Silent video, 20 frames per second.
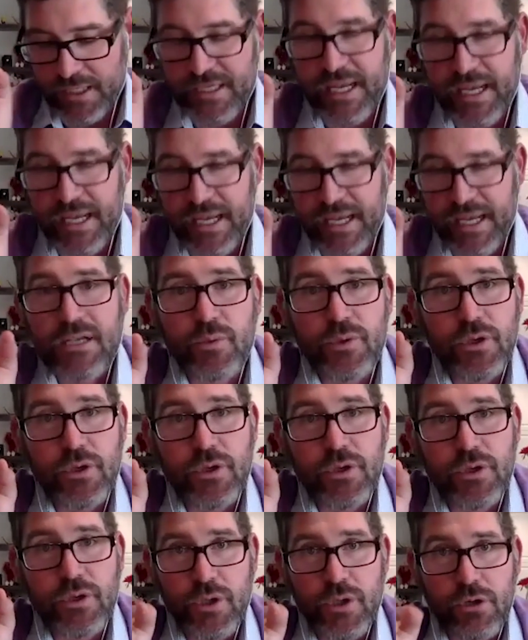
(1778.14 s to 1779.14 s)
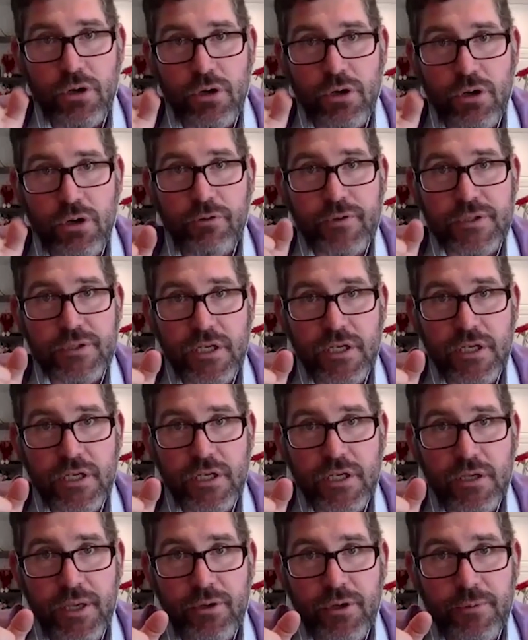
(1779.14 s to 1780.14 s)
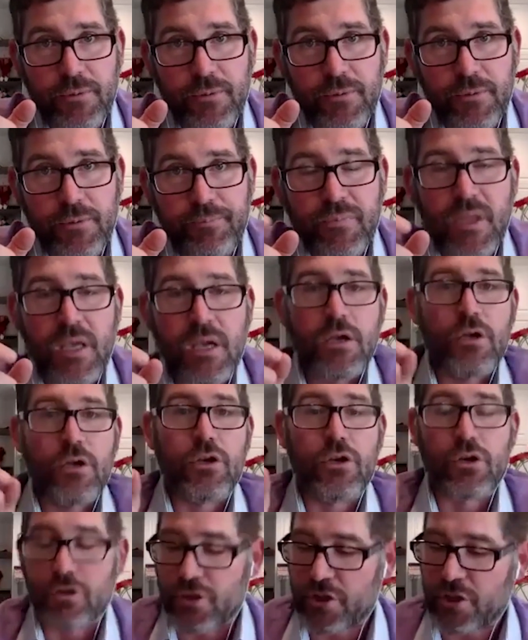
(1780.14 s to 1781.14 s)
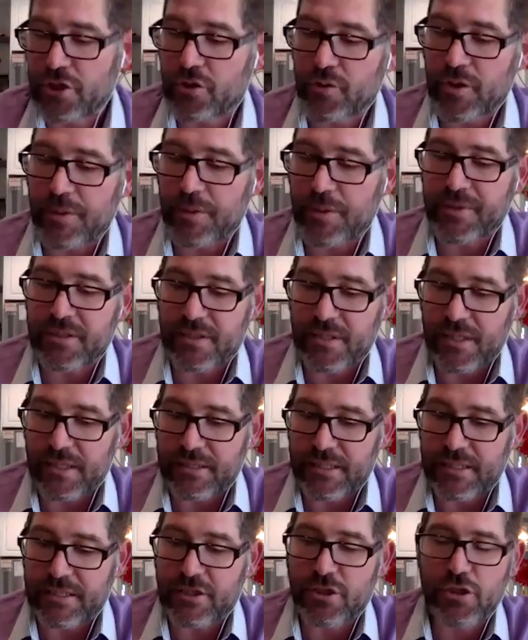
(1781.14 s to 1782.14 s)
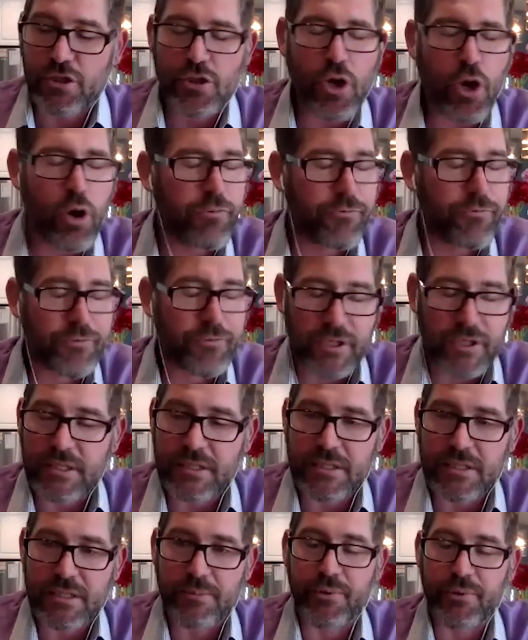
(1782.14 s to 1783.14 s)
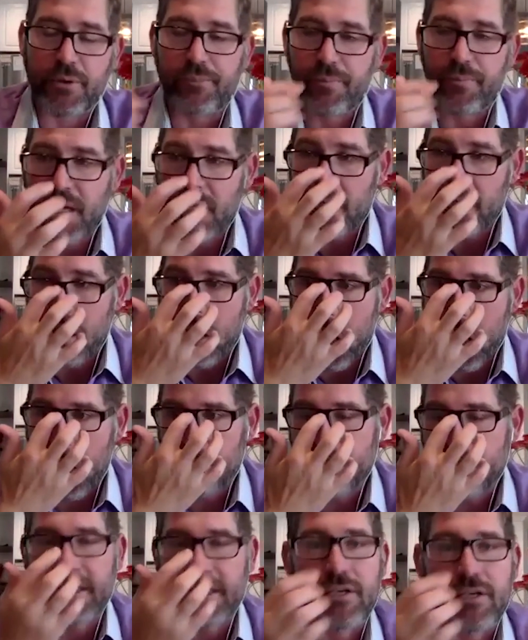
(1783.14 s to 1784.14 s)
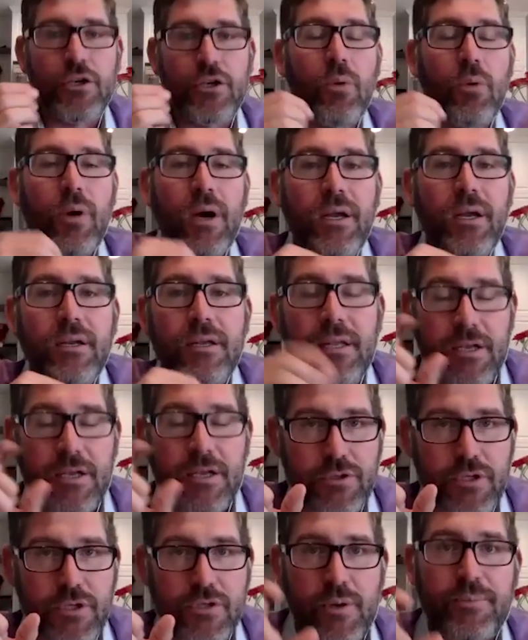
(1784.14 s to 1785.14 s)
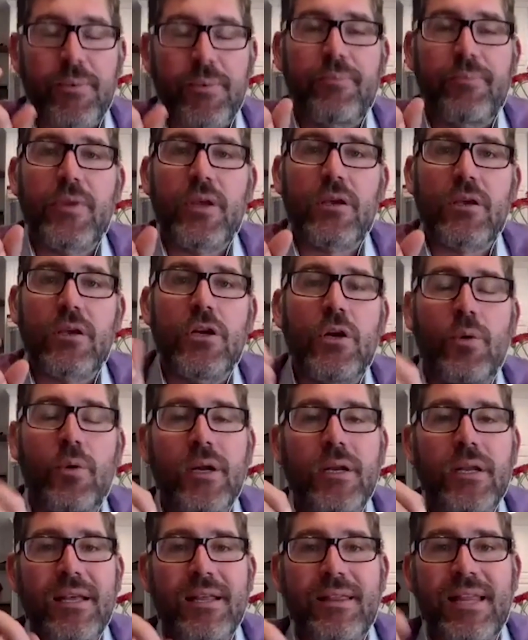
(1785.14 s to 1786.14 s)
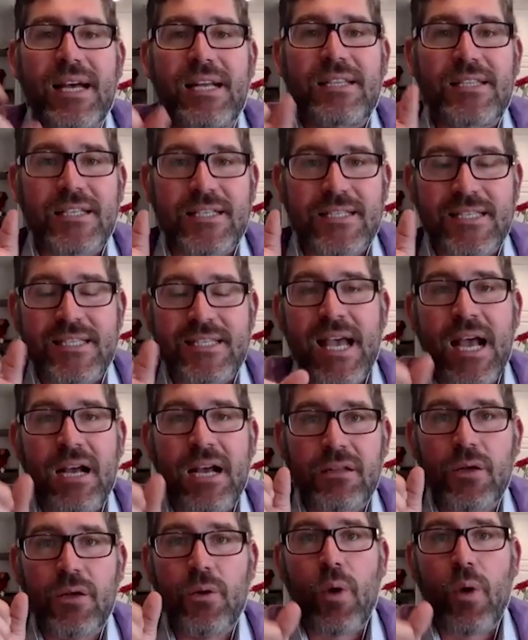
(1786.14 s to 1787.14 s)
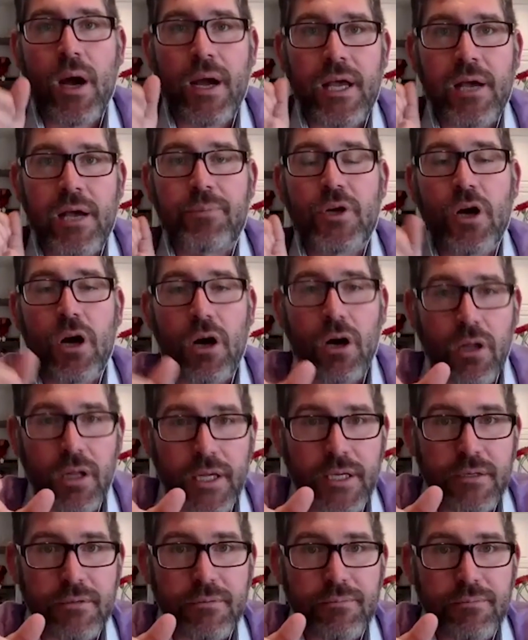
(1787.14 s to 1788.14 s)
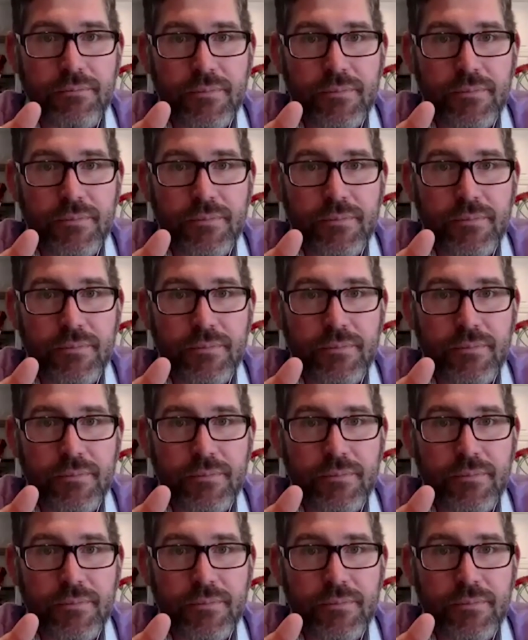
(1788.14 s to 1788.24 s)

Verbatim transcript: you guys ask when you when you call for sale by owner, your script is this. It's so freaking simple. It's like, you know what? And here's the script. You know what? That's exactly why I'm calling.